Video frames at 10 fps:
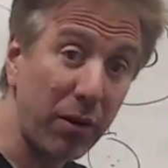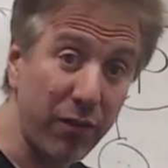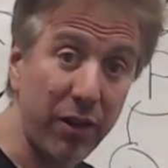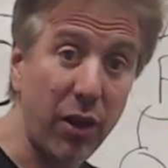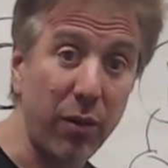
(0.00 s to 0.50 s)

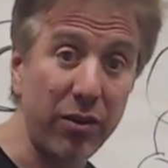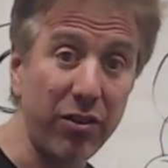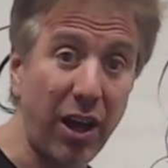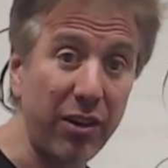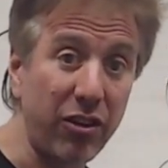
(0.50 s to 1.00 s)
video on
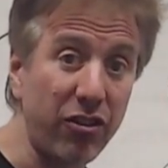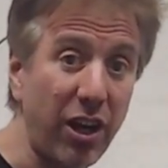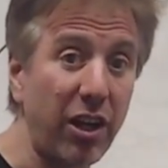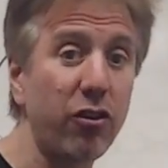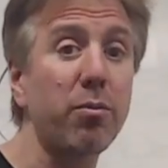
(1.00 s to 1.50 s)
Sound
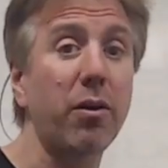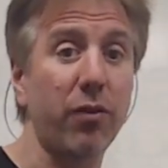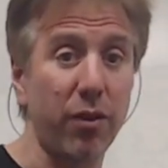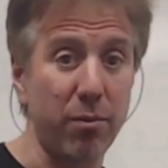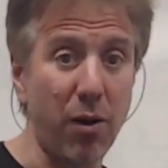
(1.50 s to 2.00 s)
Exchange, but
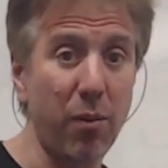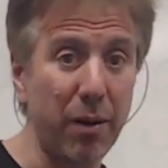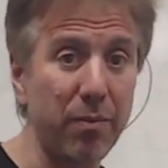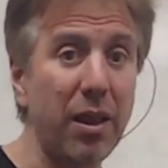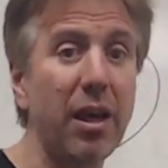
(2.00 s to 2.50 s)
for the moment,